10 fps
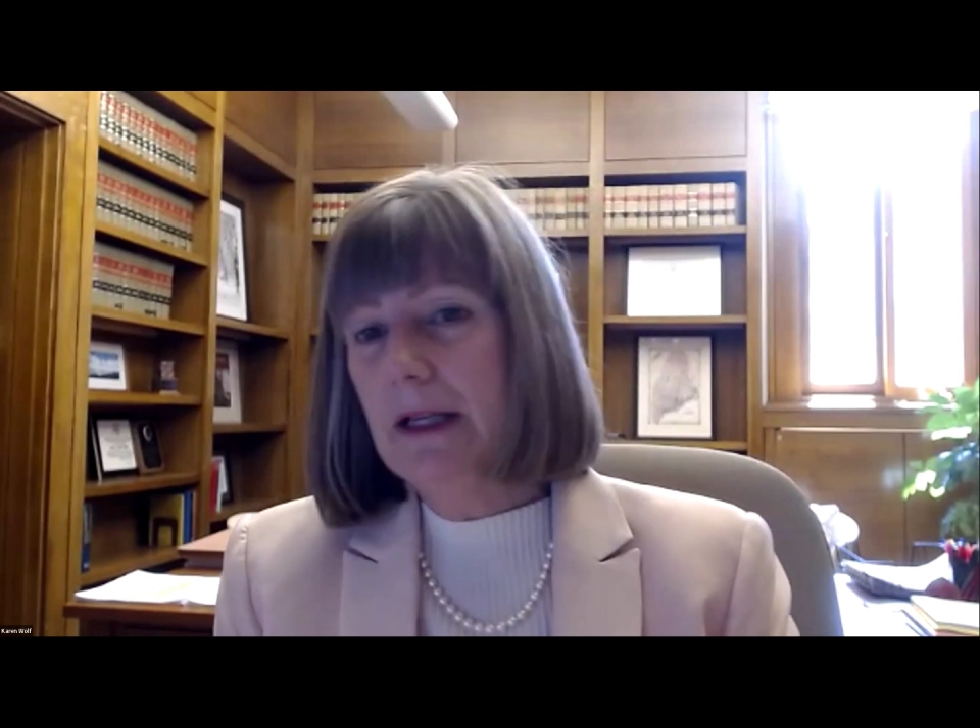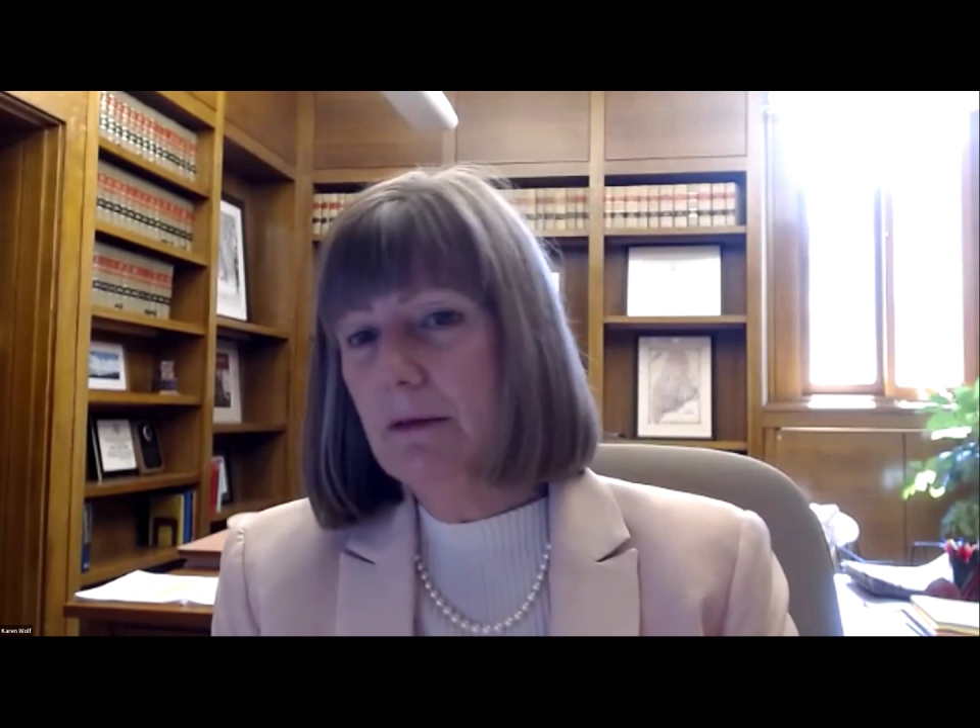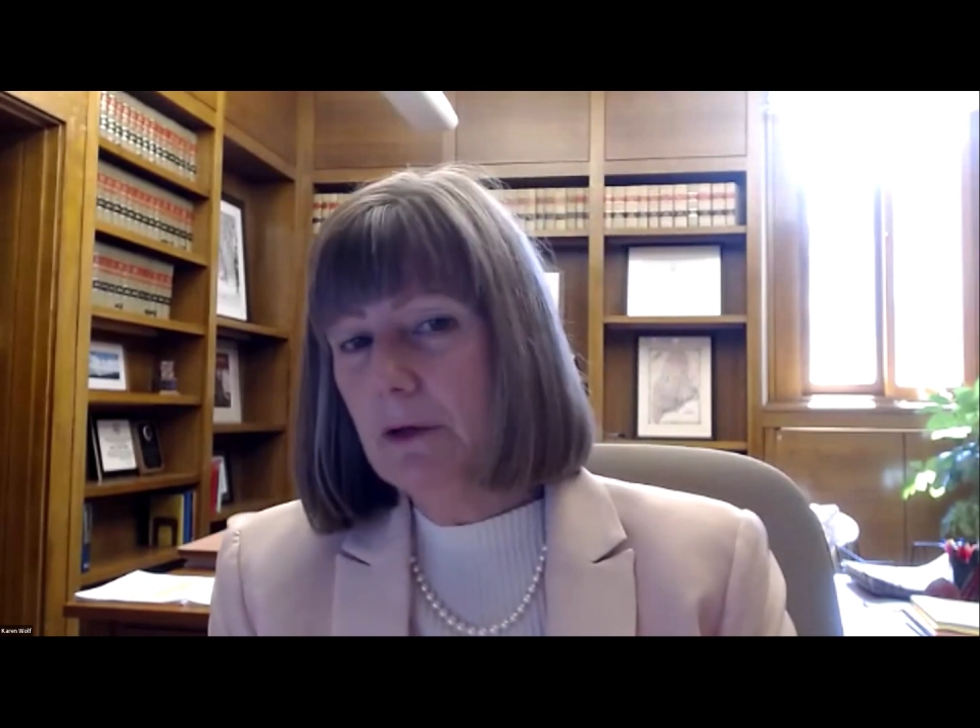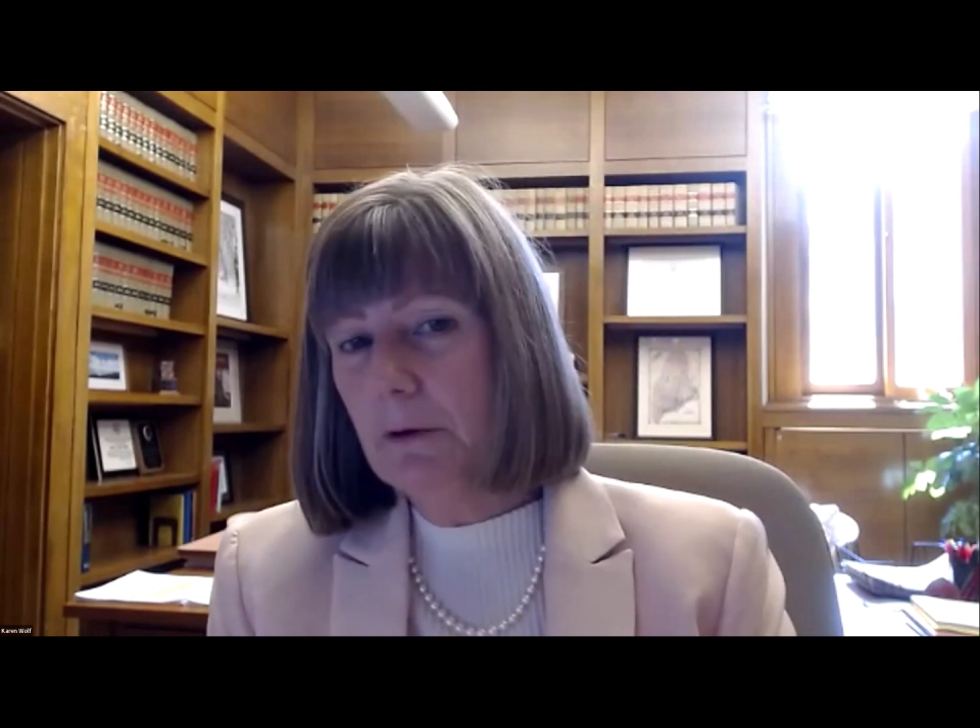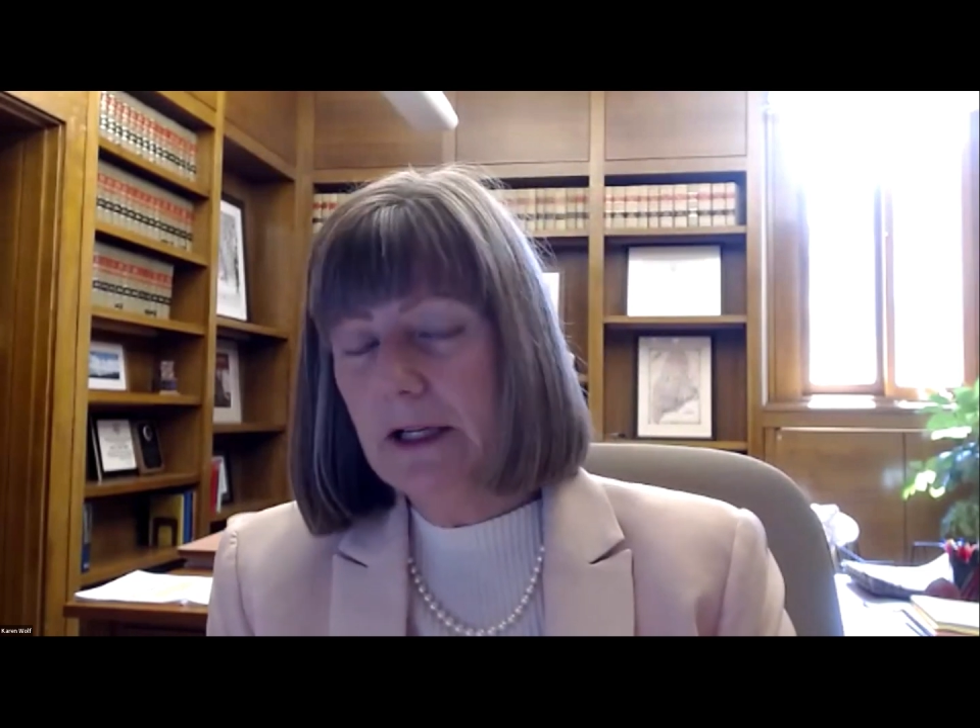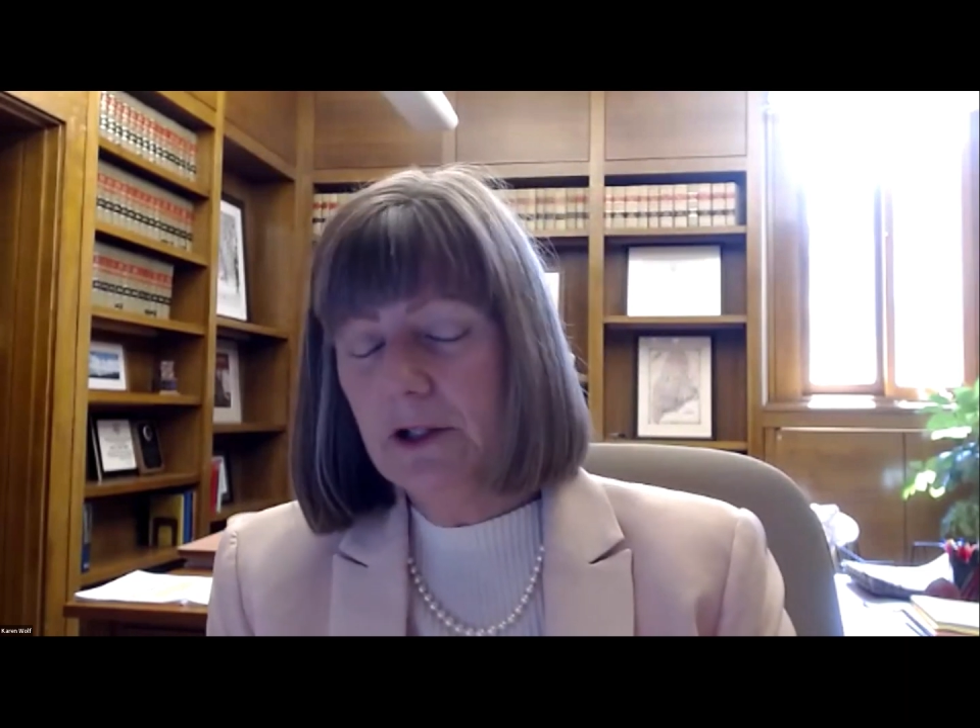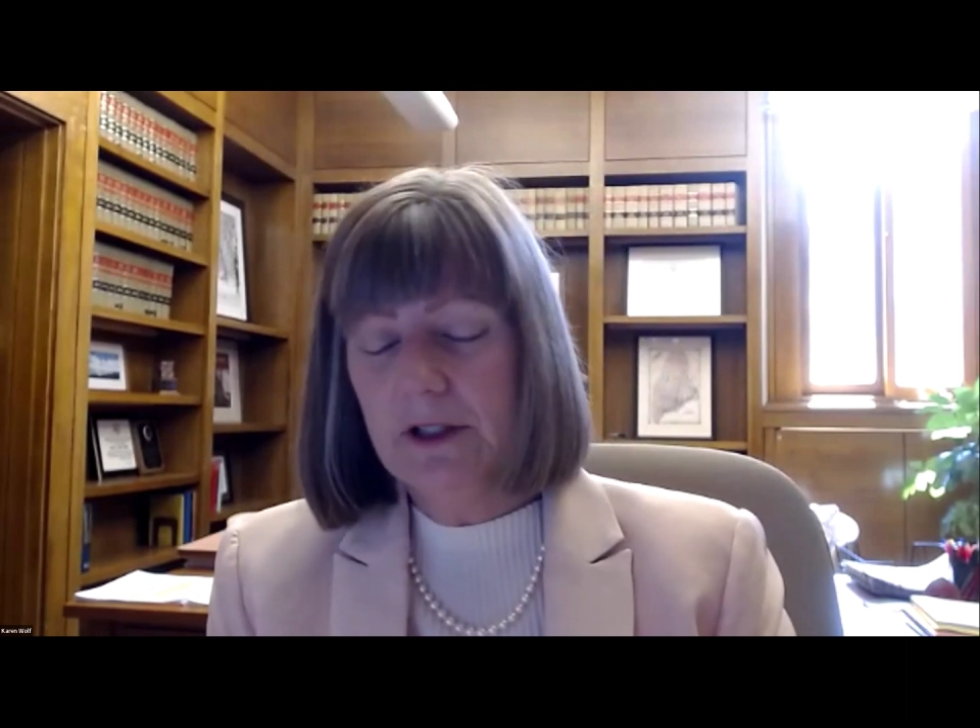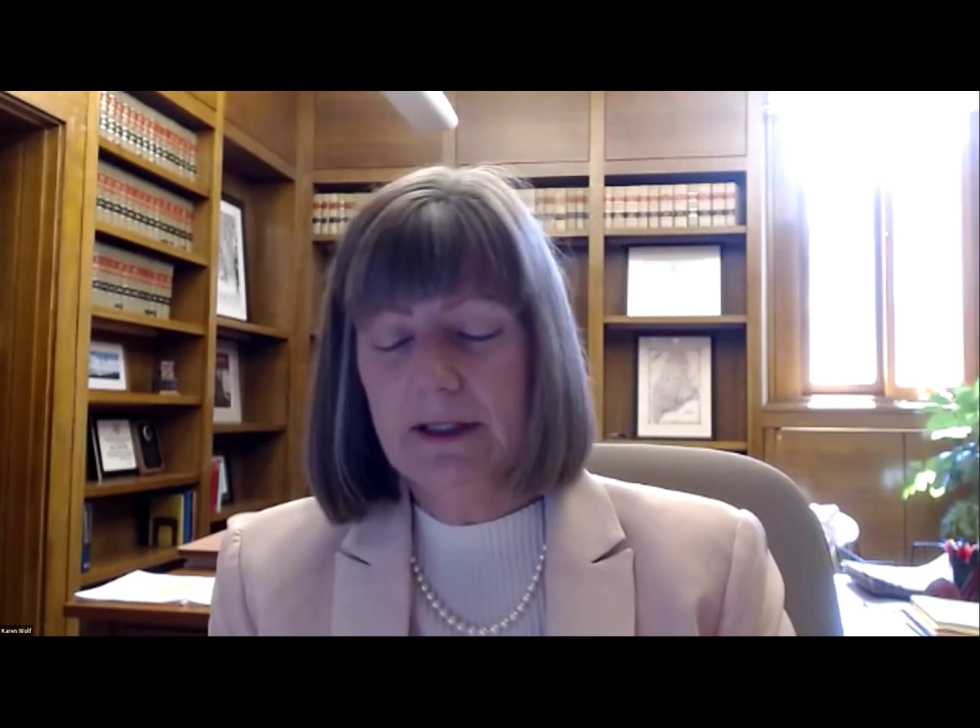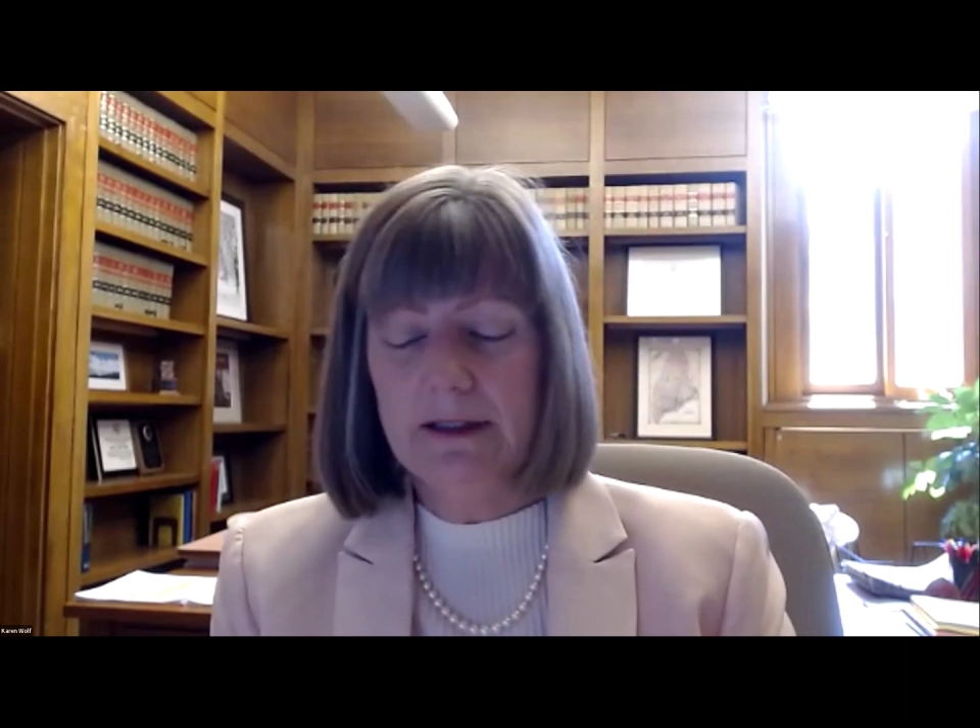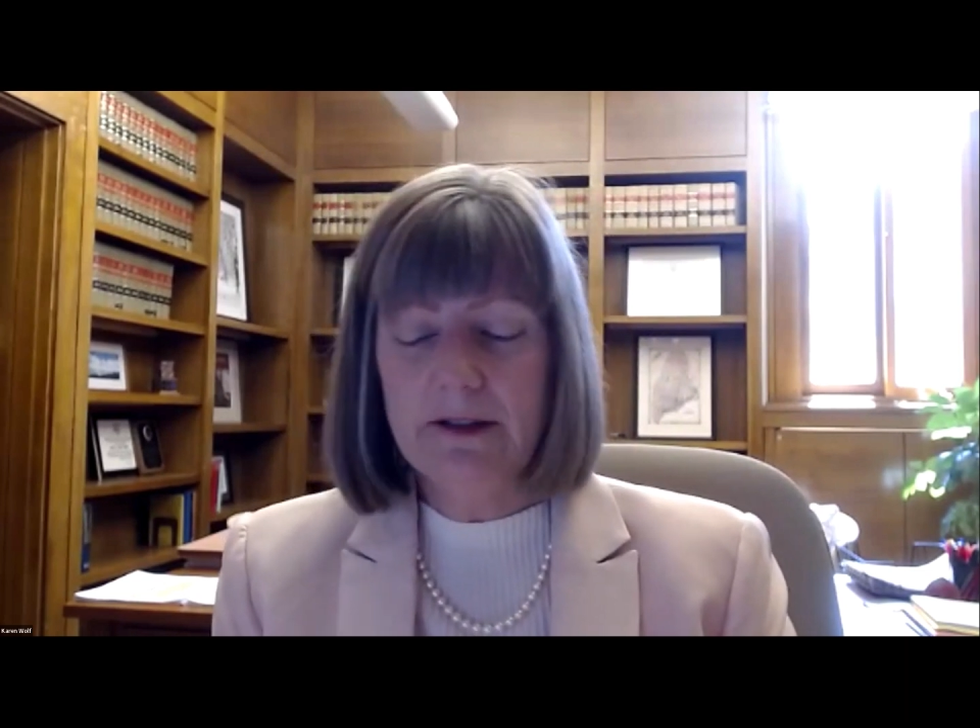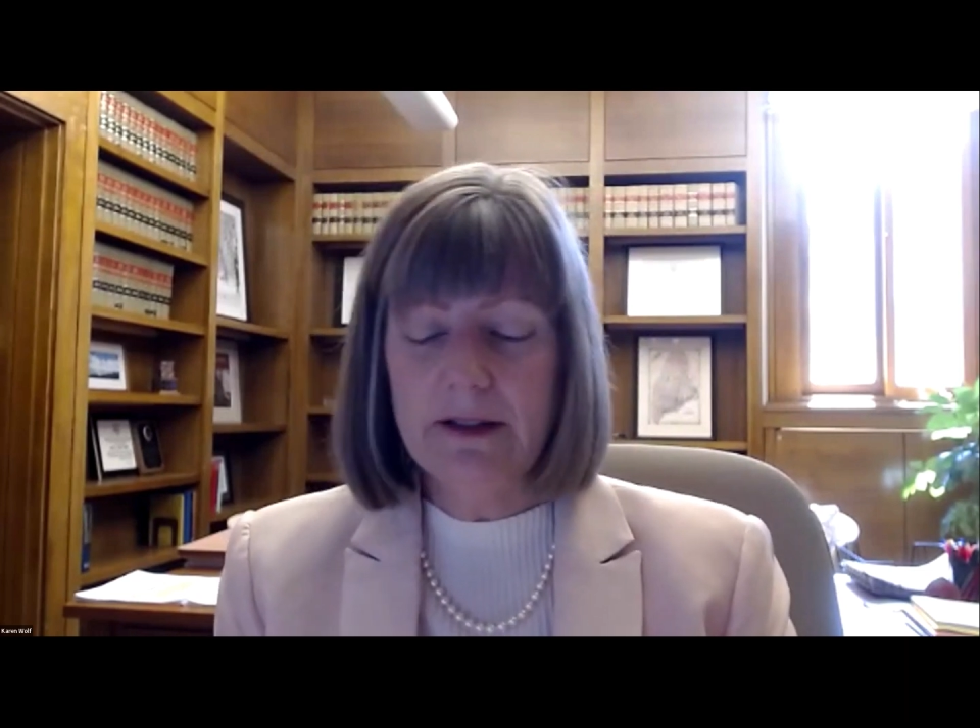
immigration and